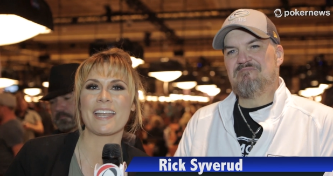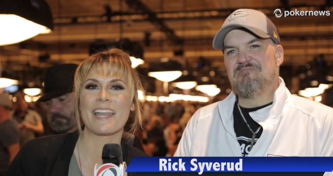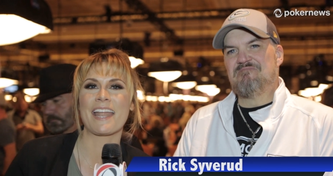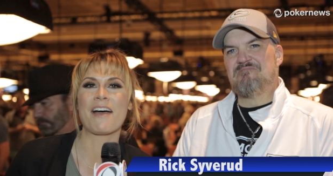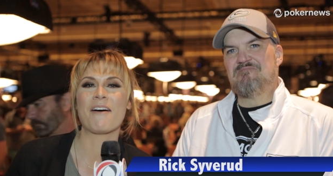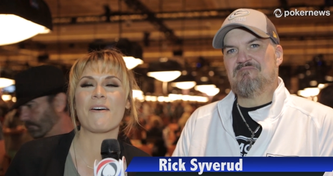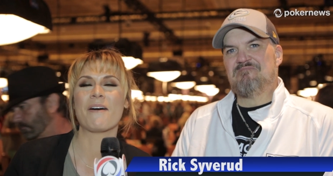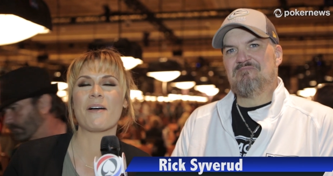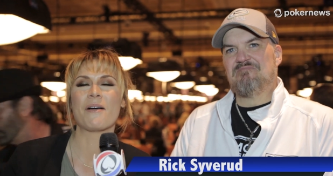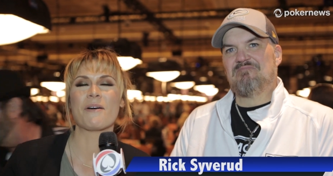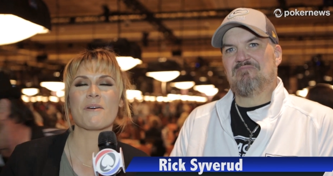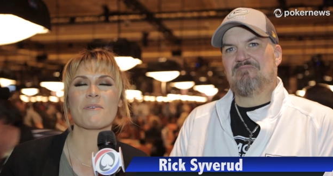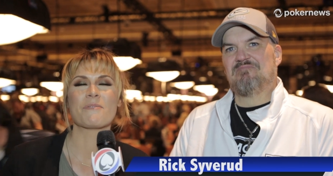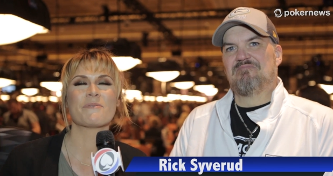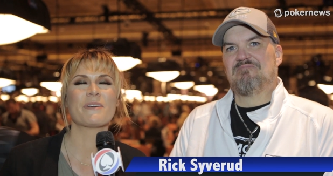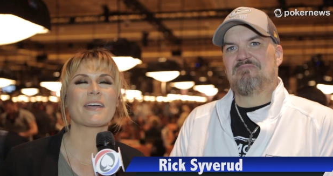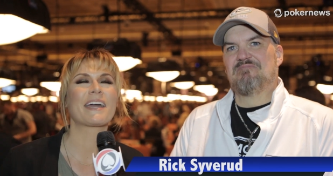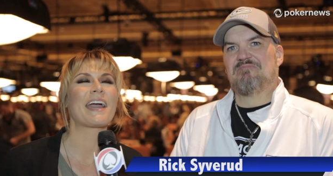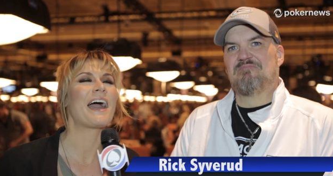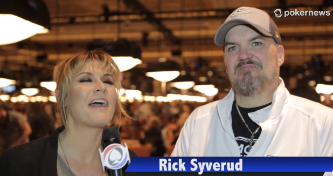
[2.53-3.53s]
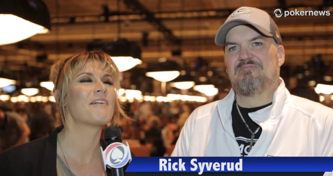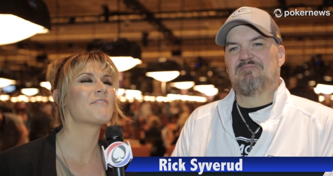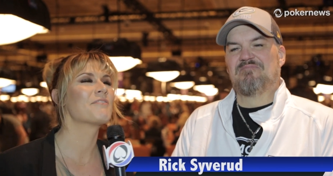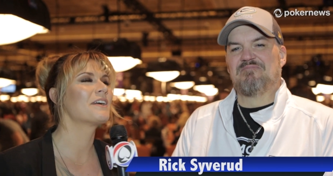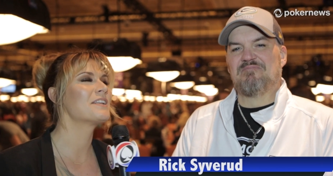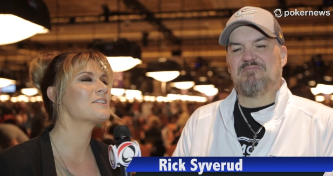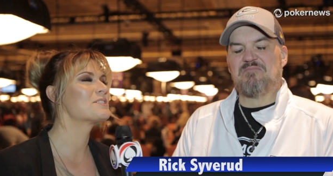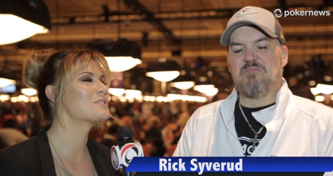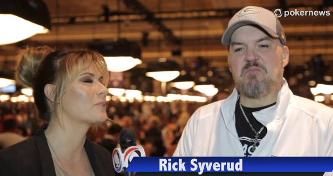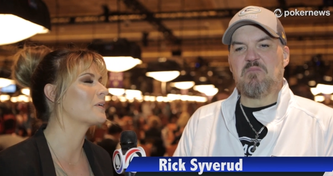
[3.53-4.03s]
Speaker 1: Now, Rick, I've
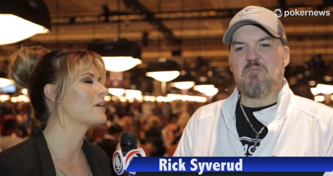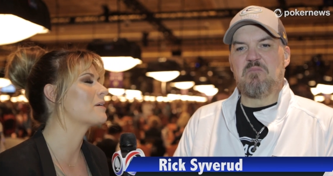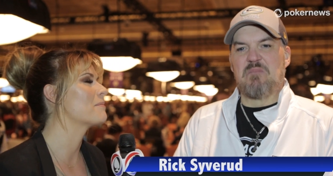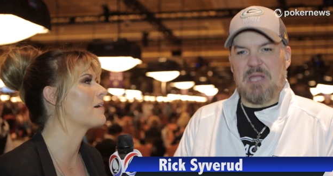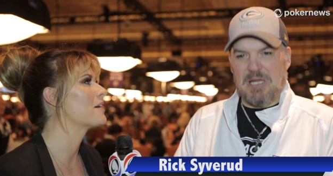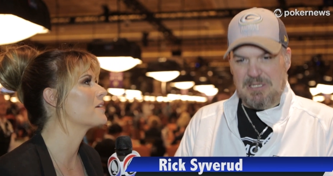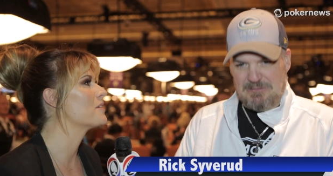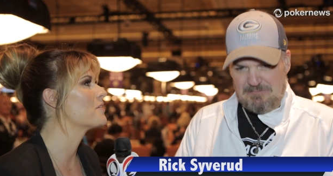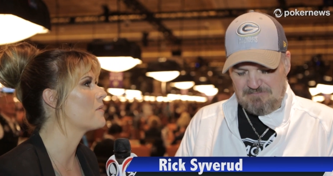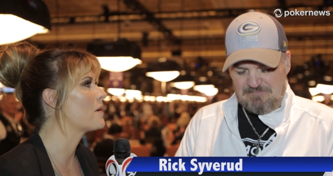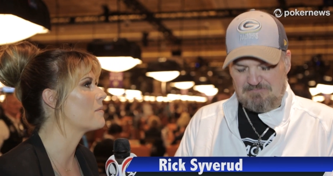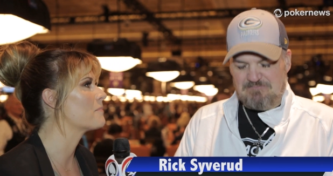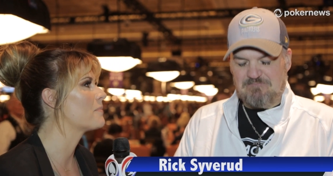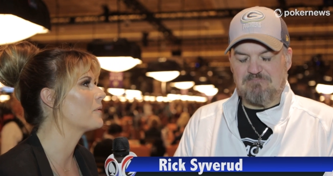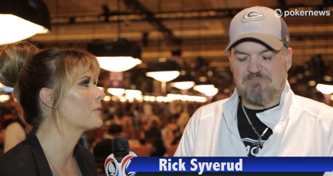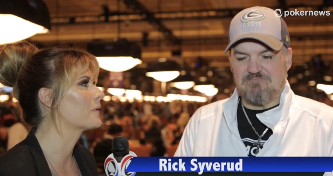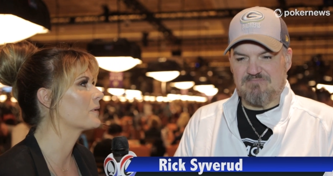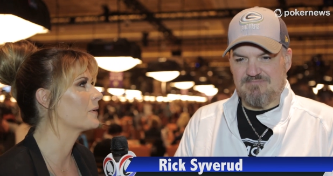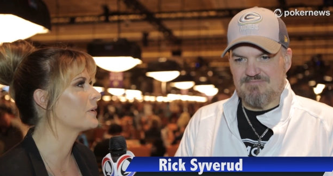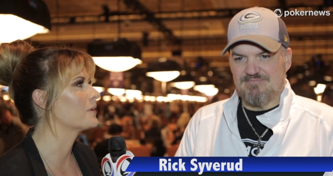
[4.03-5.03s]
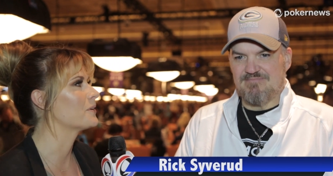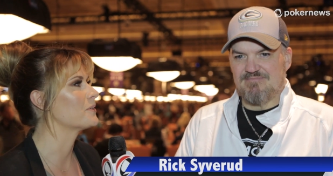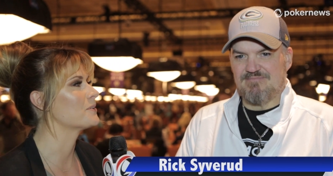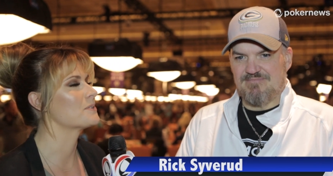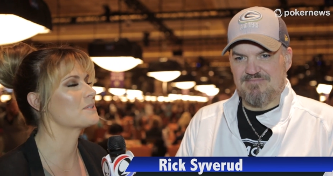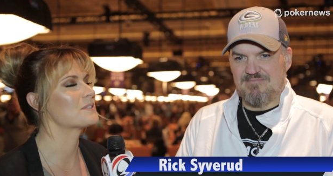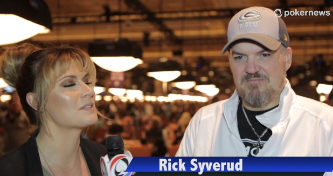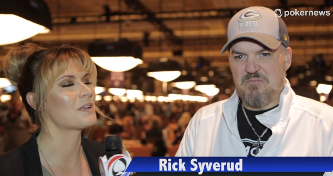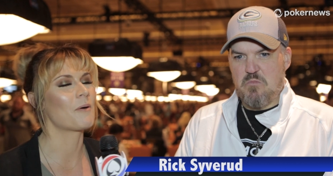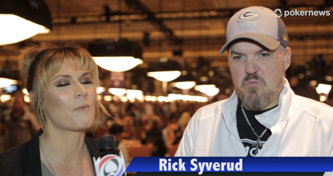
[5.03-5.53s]
read a story about you on Poker
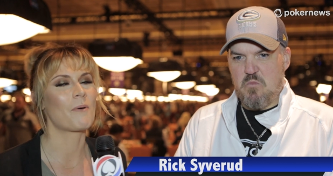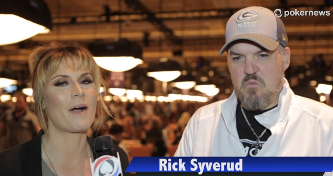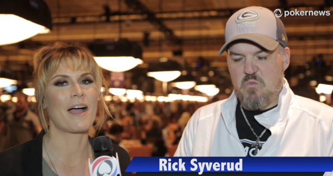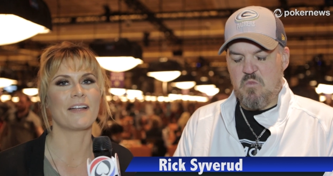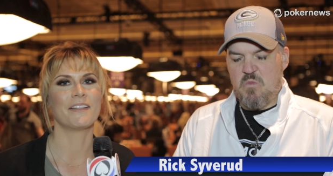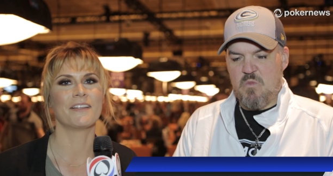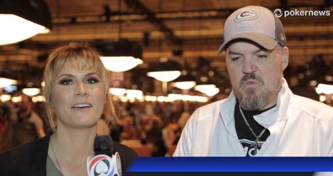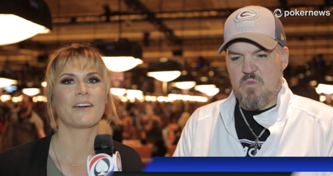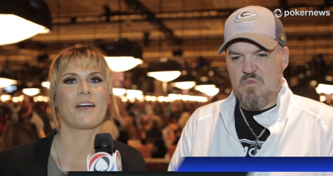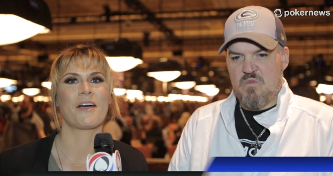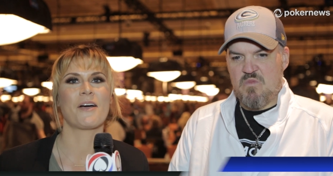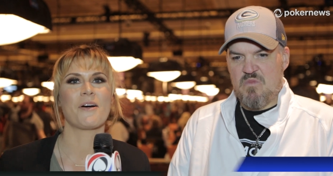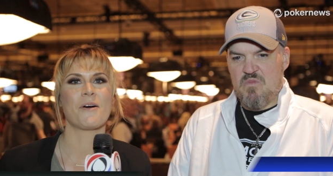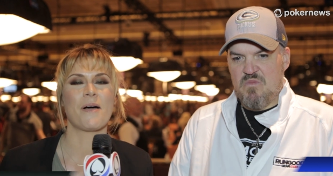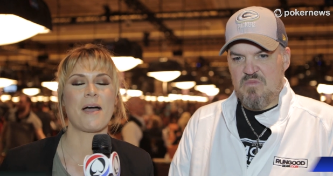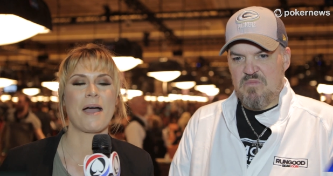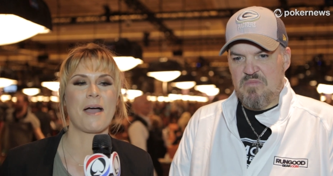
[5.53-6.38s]
News a while ago.